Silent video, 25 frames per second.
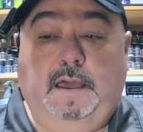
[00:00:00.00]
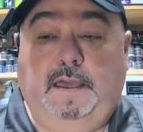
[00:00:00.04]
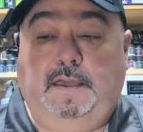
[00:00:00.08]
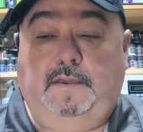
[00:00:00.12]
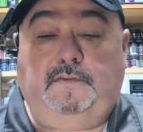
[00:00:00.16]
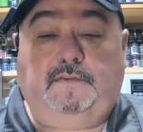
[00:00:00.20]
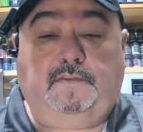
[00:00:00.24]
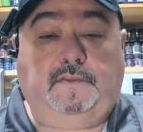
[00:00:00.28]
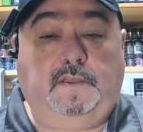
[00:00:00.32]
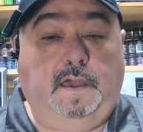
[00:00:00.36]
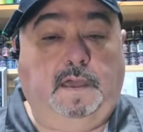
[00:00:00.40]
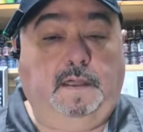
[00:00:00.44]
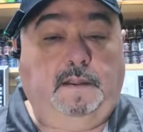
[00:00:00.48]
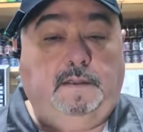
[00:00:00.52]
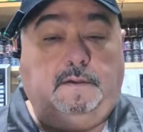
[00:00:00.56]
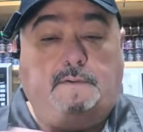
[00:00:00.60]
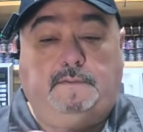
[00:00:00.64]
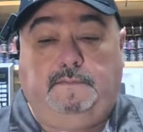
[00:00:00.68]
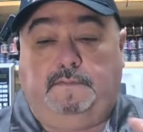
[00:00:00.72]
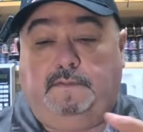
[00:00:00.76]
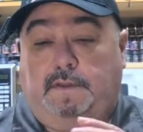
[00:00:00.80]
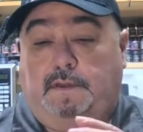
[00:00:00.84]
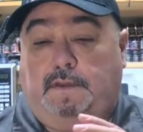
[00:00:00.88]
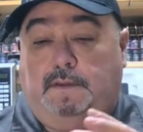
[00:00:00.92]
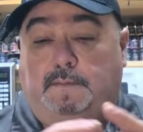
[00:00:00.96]
instead
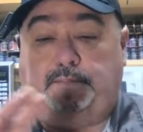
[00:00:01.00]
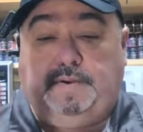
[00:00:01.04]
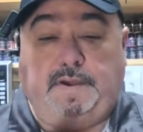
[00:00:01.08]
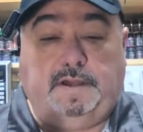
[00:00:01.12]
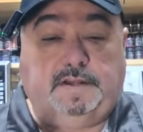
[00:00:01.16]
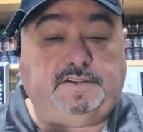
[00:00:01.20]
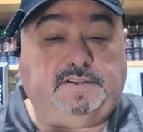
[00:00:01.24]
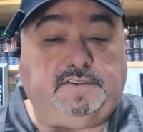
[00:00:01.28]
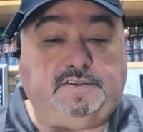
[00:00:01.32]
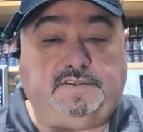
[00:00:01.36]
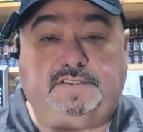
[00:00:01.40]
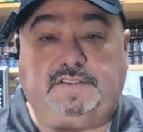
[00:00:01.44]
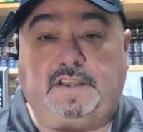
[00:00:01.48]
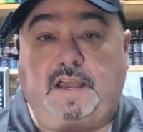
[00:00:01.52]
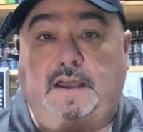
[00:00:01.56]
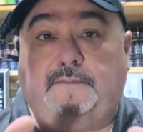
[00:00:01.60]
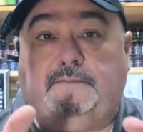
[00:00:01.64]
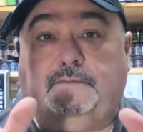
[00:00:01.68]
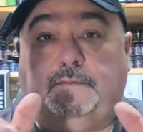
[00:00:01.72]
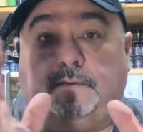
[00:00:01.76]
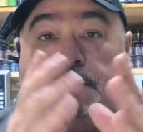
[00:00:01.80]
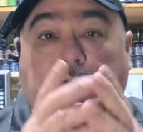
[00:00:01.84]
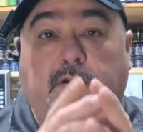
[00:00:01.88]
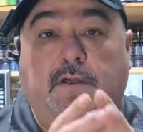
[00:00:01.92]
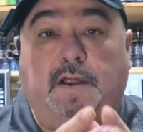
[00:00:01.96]
of the picture
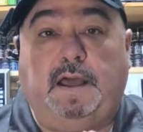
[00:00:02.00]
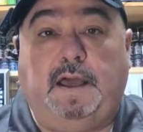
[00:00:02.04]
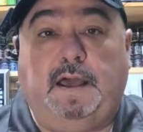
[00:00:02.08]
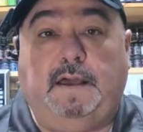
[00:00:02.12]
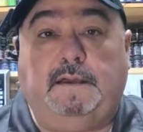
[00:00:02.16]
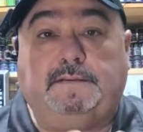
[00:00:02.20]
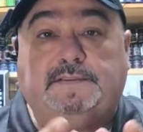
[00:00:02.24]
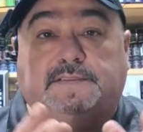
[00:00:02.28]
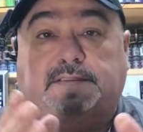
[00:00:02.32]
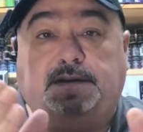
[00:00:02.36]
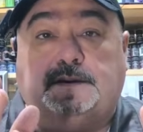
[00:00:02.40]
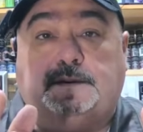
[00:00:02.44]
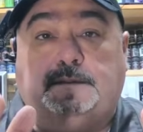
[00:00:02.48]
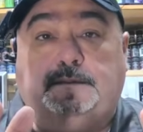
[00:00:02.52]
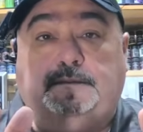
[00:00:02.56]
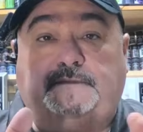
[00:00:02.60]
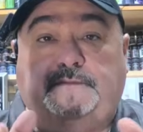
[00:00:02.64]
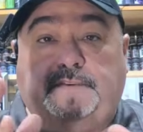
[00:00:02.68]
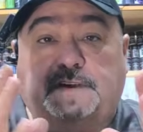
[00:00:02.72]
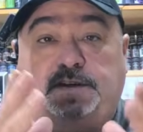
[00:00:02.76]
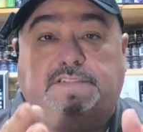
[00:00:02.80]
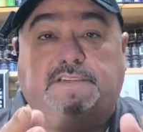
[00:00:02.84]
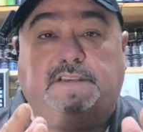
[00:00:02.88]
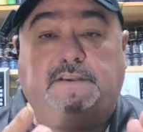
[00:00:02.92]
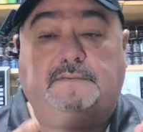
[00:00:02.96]
stuff, we're going to have some
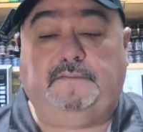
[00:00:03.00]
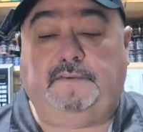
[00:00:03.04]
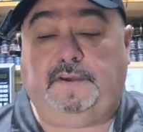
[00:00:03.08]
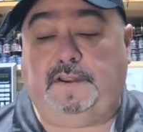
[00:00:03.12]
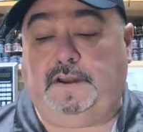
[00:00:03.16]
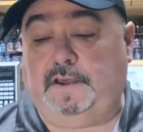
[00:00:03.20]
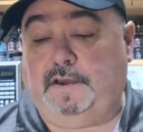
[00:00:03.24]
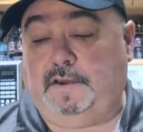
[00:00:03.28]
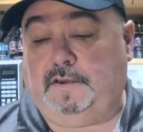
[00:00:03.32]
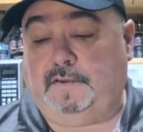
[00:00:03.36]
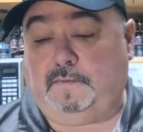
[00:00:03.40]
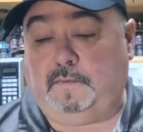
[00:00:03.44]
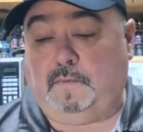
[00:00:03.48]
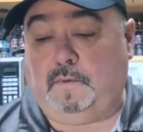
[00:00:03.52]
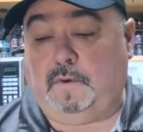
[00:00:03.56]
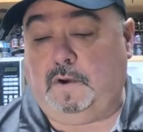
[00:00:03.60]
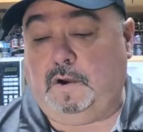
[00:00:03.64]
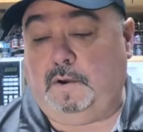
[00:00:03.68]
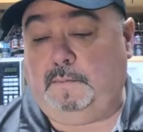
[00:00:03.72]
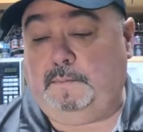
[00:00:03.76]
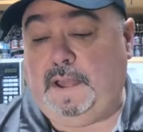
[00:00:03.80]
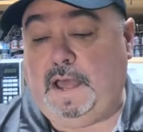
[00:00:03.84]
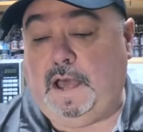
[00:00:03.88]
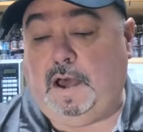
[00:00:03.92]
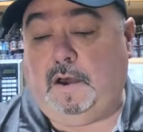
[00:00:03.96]
fishing videos where
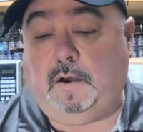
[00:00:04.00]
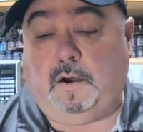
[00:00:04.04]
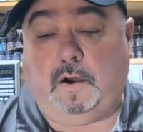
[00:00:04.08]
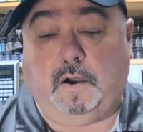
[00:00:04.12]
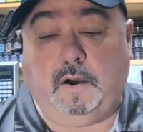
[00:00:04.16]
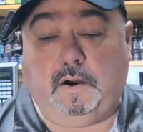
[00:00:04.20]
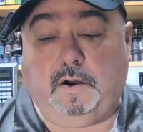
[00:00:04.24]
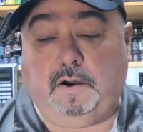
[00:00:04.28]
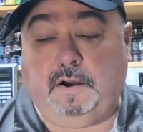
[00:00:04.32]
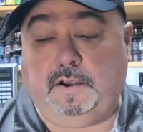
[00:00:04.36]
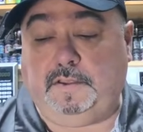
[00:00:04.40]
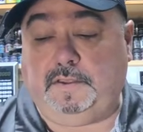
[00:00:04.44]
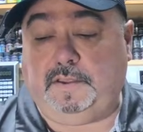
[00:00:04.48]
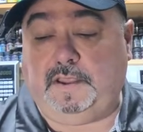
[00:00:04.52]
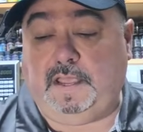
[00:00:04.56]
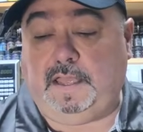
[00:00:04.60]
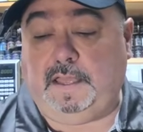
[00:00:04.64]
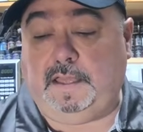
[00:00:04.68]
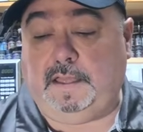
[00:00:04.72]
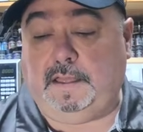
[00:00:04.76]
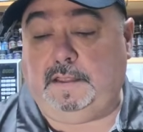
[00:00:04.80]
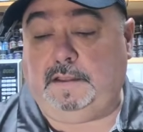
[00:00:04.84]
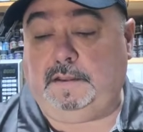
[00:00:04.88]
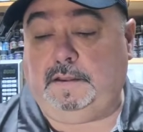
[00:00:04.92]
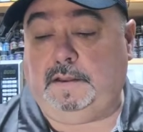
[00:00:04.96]
I'm out
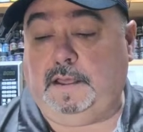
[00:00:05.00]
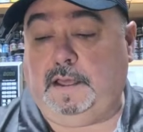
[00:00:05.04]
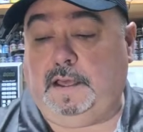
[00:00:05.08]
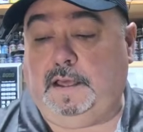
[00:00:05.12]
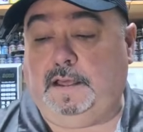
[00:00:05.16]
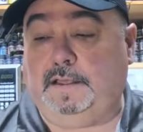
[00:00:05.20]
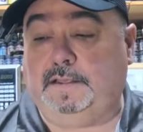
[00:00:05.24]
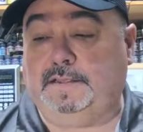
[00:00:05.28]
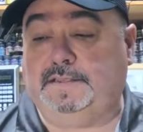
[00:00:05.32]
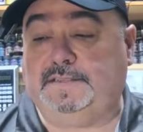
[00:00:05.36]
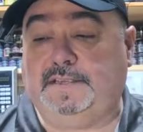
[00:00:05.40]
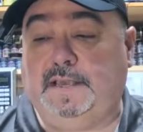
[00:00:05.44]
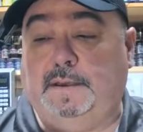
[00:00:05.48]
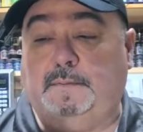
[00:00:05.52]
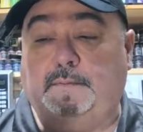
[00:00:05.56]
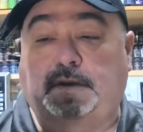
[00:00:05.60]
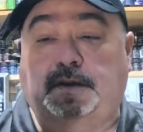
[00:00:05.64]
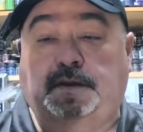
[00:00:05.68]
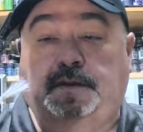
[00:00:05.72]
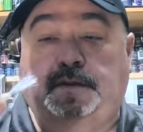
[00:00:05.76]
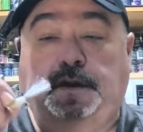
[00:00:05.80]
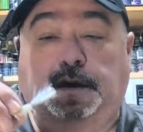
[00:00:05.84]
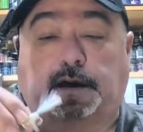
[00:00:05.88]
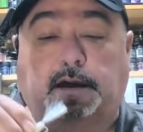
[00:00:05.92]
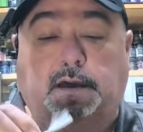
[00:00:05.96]
R&D'ing some
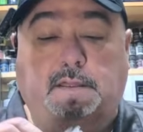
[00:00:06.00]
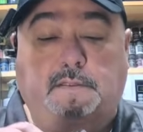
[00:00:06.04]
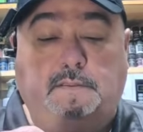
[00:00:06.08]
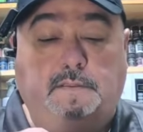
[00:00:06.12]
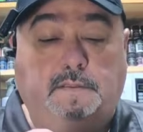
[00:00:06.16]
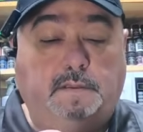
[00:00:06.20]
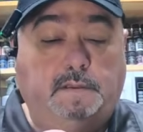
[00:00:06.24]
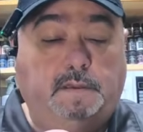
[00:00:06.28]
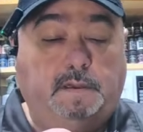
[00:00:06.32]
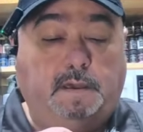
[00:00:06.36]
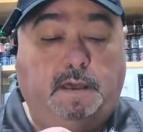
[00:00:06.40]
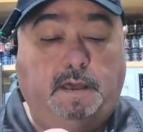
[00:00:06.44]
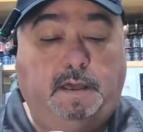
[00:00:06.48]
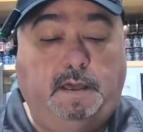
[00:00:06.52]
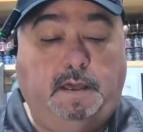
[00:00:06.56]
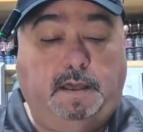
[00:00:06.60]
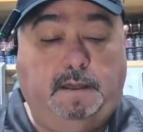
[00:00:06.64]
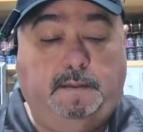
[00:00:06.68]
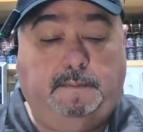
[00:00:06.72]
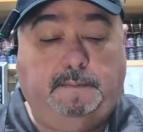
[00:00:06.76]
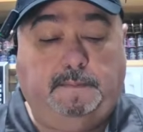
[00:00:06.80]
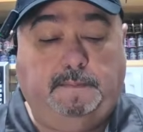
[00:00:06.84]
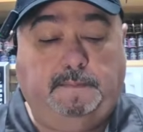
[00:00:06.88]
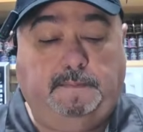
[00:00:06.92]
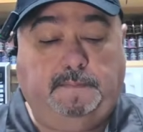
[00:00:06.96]
of
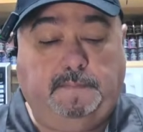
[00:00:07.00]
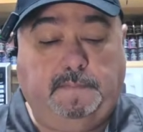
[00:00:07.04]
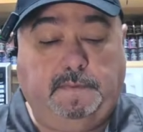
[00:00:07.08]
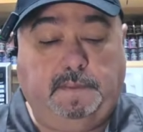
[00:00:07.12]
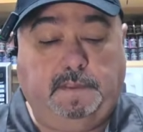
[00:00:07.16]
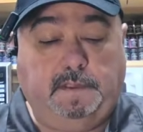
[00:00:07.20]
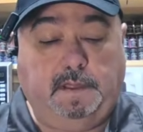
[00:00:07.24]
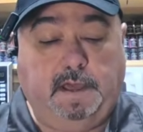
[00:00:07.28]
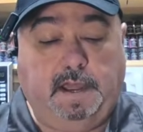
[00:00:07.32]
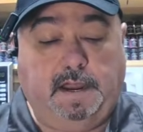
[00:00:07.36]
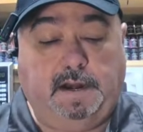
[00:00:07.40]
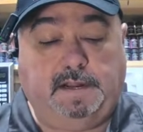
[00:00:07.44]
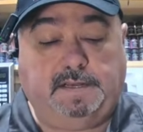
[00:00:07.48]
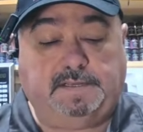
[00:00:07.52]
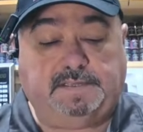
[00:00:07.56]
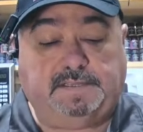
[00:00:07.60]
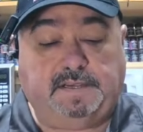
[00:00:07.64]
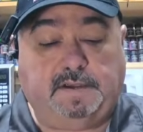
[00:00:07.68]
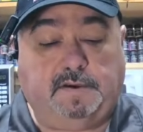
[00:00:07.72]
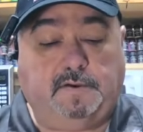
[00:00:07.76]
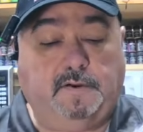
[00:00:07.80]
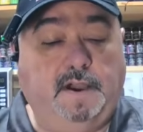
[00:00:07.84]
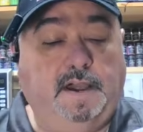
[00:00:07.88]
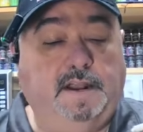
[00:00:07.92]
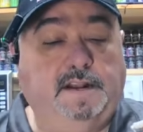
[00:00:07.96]
the latest
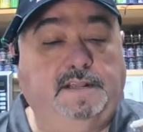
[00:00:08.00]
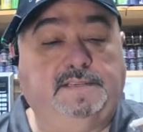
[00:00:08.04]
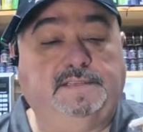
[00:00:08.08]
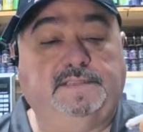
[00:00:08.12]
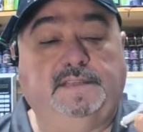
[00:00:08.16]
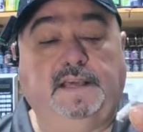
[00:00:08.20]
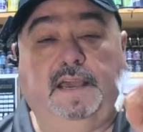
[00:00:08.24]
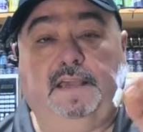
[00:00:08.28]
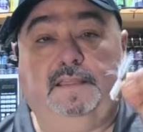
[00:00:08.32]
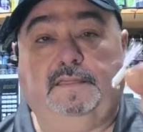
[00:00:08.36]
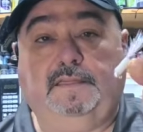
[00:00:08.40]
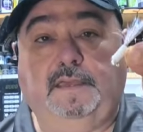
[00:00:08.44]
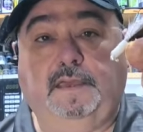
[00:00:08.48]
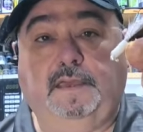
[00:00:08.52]
and greatest, like